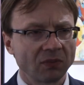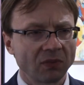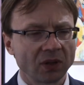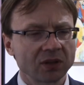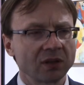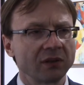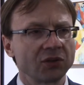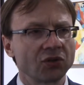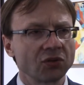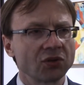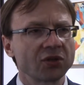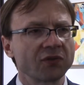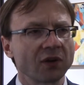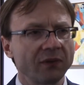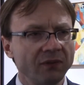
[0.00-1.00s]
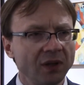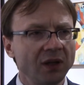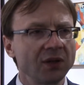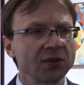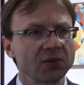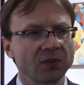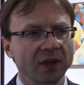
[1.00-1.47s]
Mostly Jews from
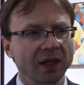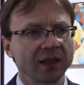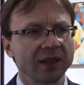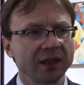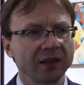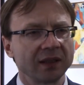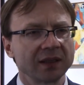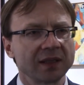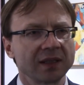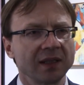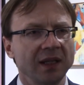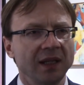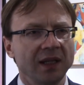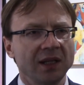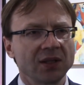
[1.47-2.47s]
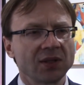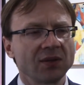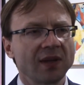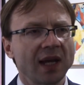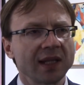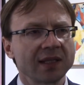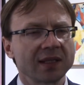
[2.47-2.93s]
Vilnius were killed. So
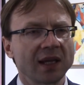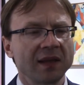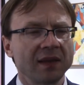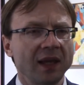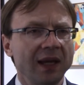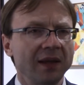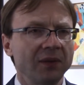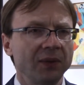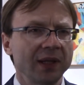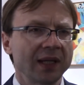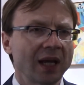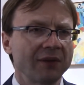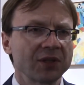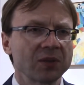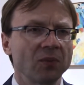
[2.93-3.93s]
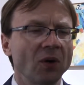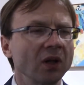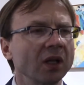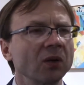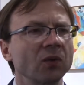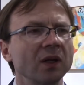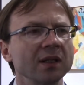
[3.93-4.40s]
that's, and then we have
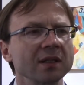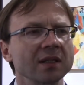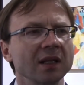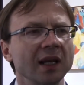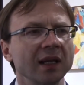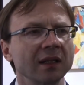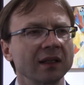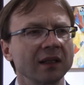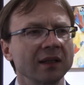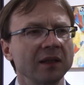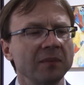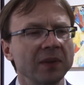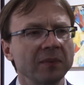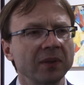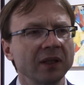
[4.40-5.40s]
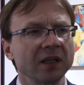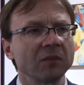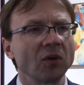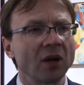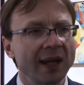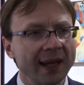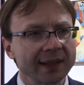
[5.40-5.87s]
smaller ones like the people in
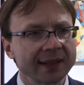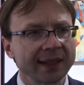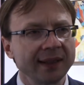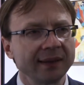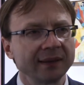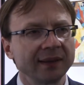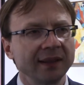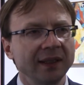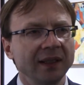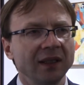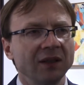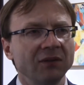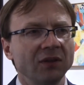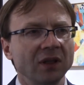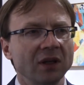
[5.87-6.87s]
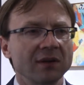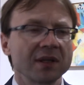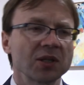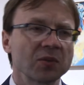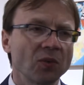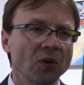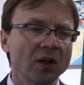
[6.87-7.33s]
Molėtai will go to
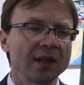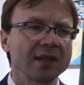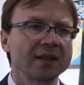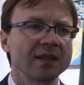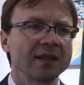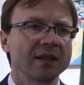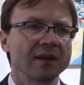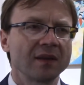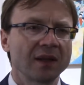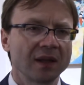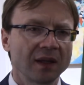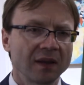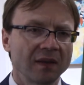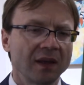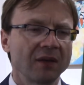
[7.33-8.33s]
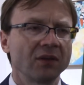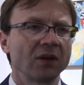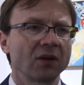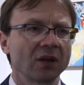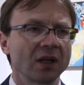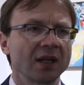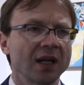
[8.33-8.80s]
the smaller city. They will
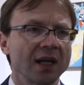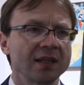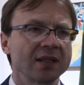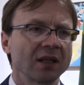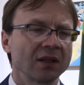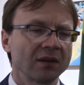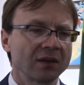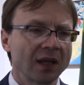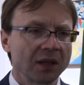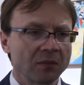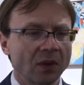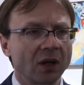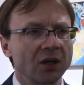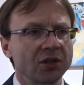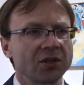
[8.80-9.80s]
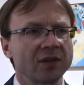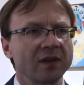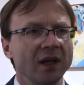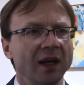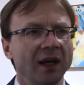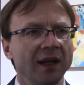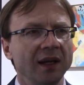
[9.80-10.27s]
organize and march
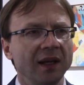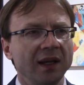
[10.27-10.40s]
there.